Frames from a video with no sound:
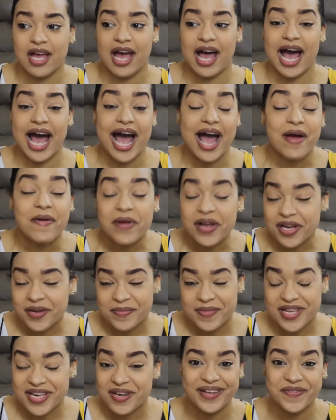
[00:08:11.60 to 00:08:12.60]
I
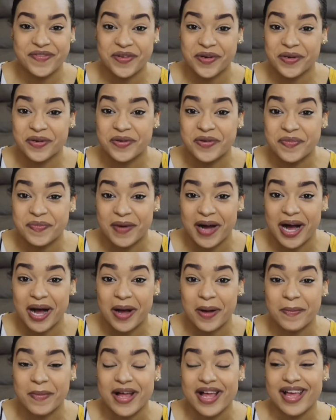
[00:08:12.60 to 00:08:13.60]
recommend, if you're a new
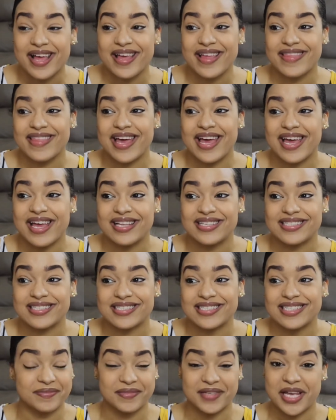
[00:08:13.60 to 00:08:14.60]
mom, that
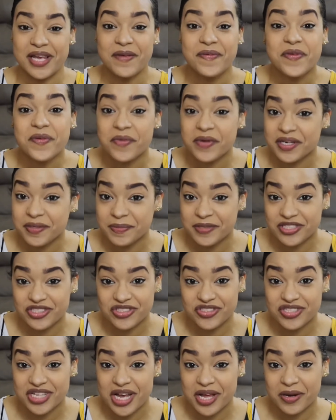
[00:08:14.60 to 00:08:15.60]
if you want to put
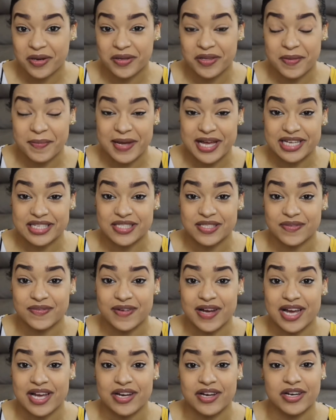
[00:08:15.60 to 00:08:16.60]
your child on the
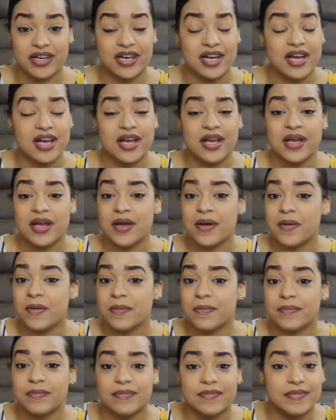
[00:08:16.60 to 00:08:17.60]
pacifier
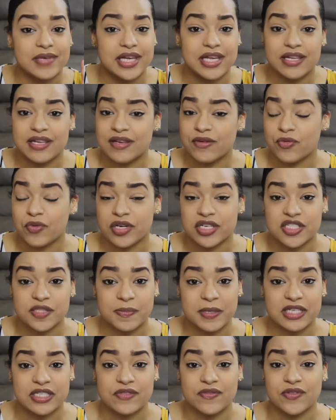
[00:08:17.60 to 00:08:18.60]
and it works
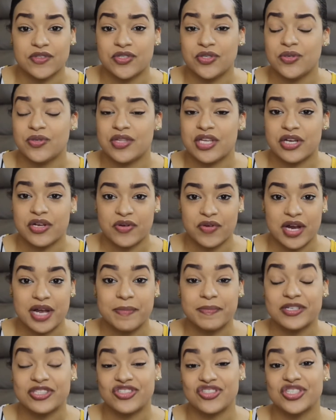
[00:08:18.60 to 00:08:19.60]
best for you, then great,
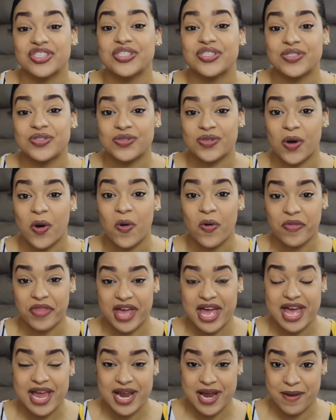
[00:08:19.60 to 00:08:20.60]
but just know
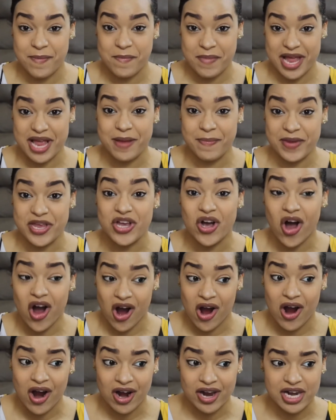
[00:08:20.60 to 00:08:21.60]
that it may be
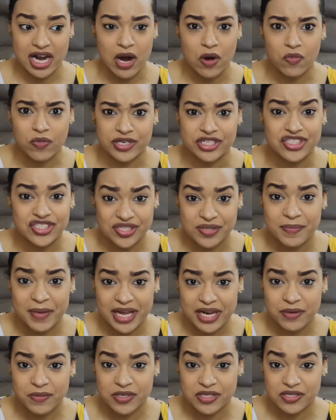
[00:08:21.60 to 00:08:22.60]
hard. I wish
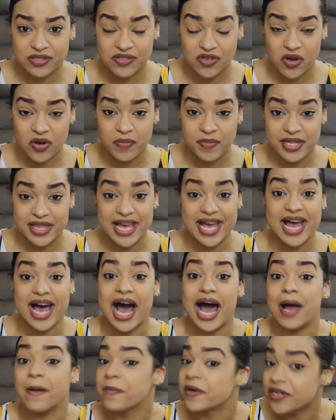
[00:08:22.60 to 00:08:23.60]
somebody would have told me that.
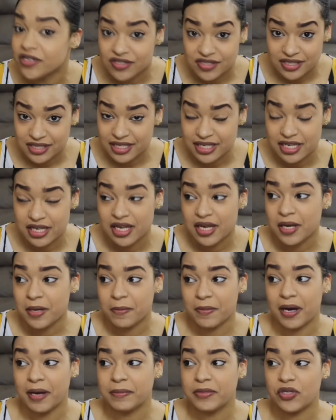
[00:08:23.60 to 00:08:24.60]
I personally
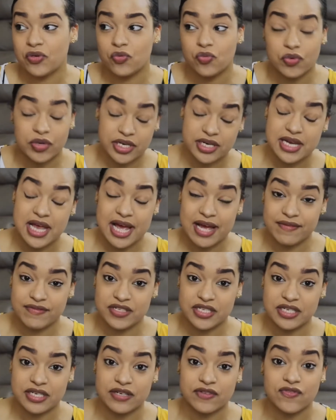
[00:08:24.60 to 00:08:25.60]
probably wouldn't have
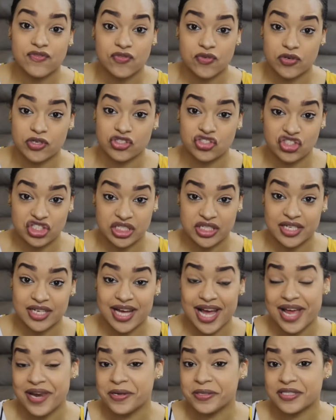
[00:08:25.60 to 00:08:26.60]
did it for Gia.
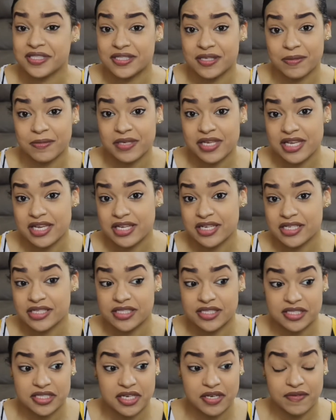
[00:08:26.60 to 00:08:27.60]
I know some
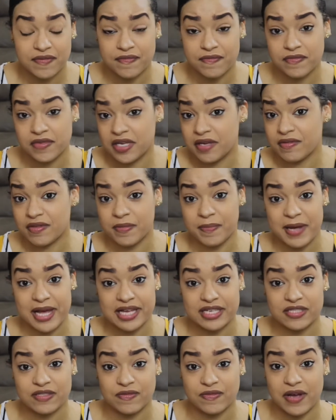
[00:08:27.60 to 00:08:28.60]
kids give the
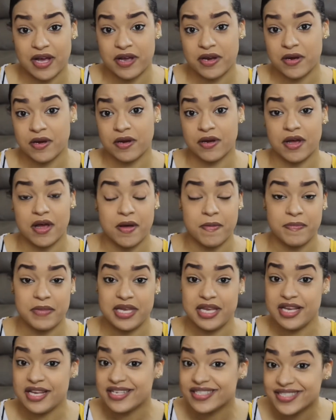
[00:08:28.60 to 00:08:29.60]
pacifier up
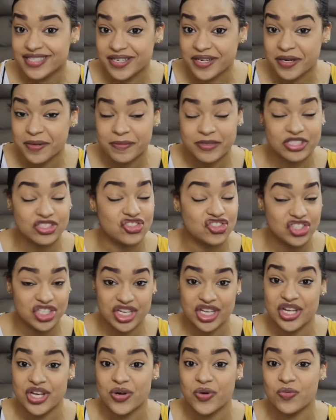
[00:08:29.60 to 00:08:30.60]
easier, but
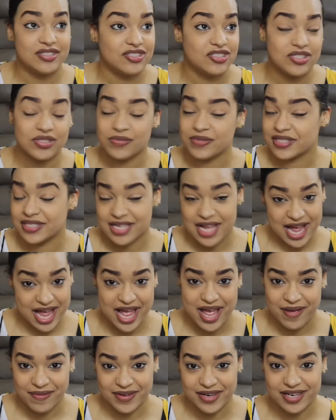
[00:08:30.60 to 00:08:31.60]
Gia, she was not
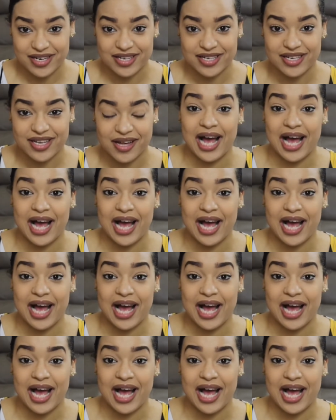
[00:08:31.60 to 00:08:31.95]
having it.